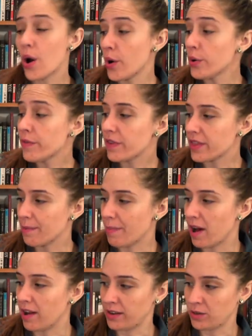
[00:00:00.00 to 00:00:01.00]
Over the
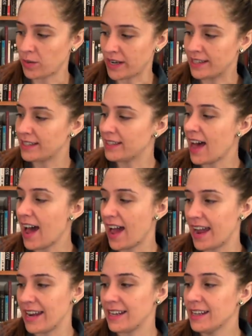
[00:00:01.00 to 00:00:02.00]
pond we
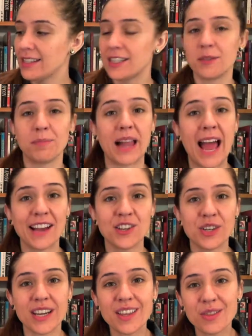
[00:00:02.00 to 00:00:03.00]
slide,
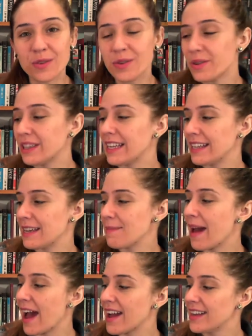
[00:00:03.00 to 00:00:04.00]
splashing through lily
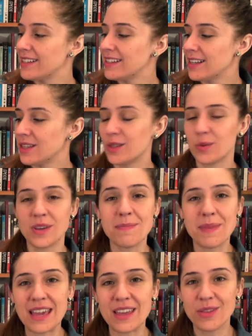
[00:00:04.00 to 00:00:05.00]
pads,
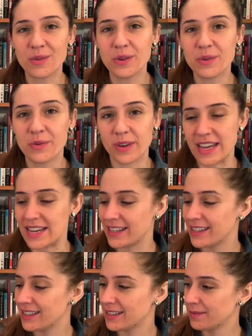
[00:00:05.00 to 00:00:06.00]
sweeping through
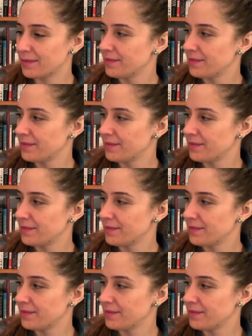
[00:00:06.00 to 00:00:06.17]
reeds.